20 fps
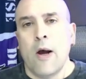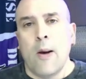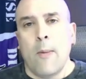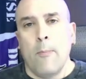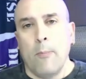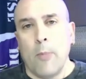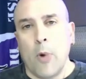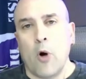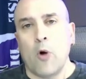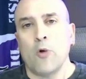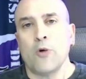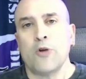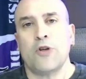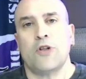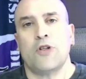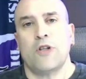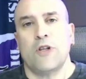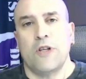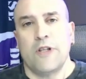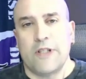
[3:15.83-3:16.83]

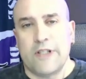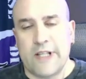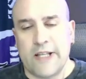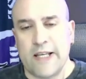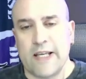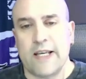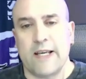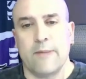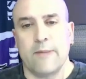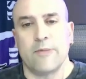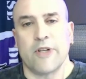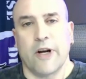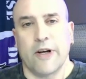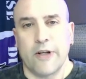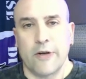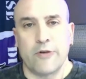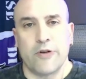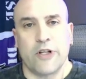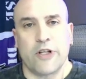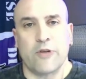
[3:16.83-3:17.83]
Most teams are
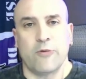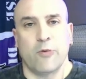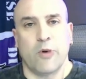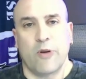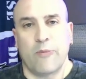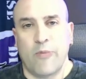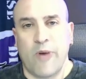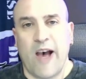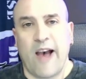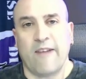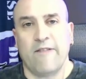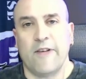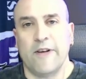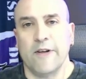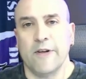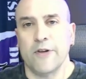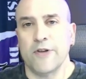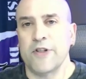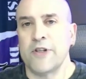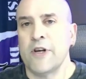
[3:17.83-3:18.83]
using split
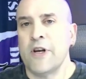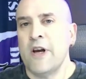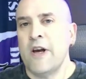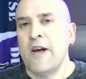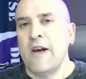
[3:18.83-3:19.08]
backfields.